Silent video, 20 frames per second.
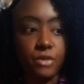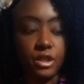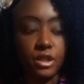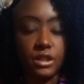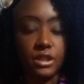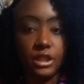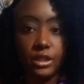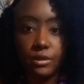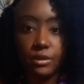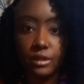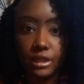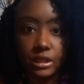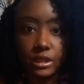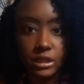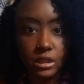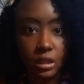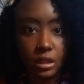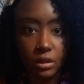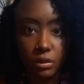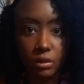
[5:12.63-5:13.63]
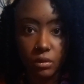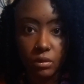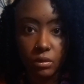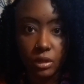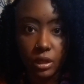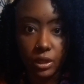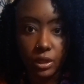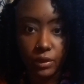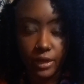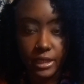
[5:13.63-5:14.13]
literally
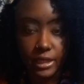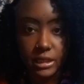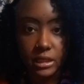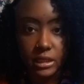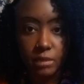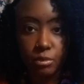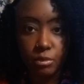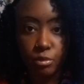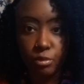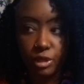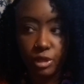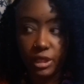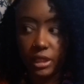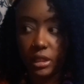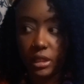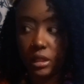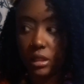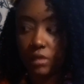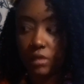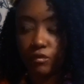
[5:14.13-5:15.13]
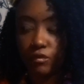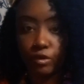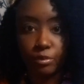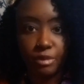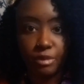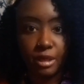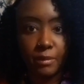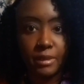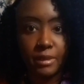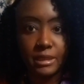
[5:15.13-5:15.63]
stole a great sum of money from
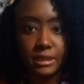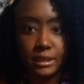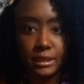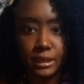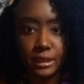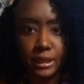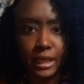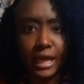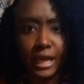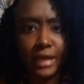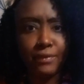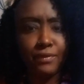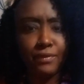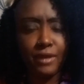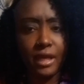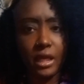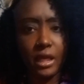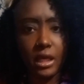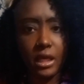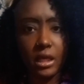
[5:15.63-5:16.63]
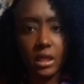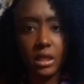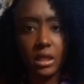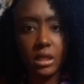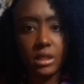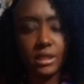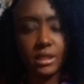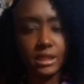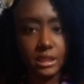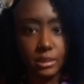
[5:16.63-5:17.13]
me and my son and
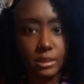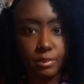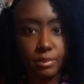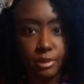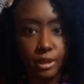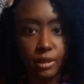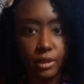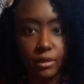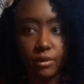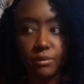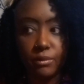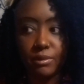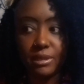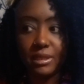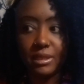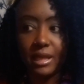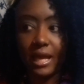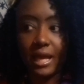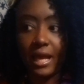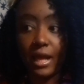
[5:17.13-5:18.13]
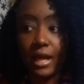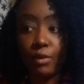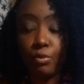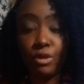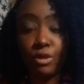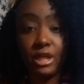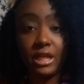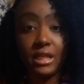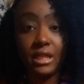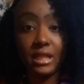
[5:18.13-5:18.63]
then disappeared. And
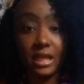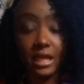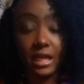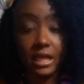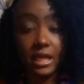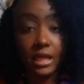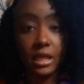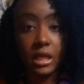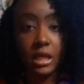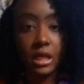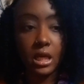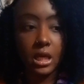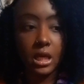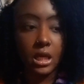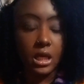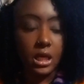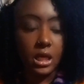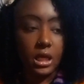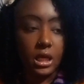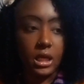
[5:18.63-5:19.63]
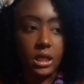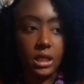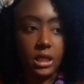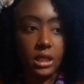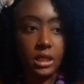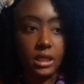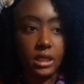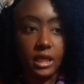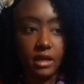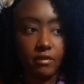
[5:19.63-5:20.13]
when he did,
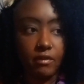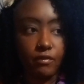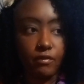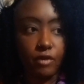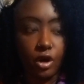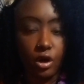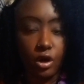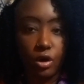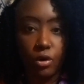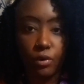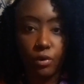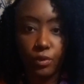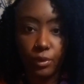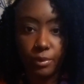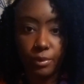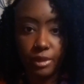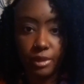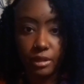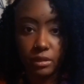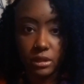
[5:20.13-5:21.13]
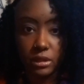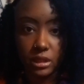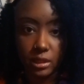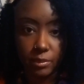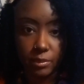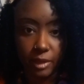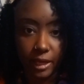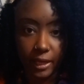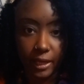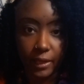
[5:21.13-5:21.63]
he left all the bills
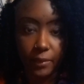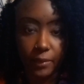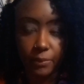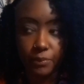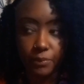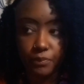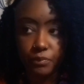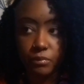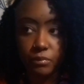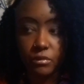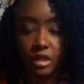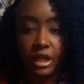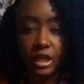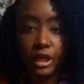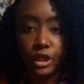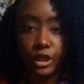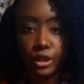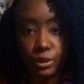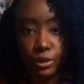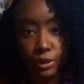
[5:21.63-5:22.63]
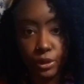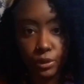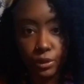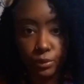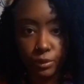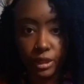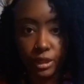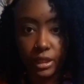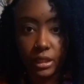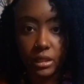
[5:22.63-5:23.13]
unpaid, including the
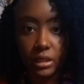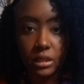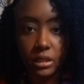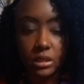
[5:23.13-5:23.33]
rent.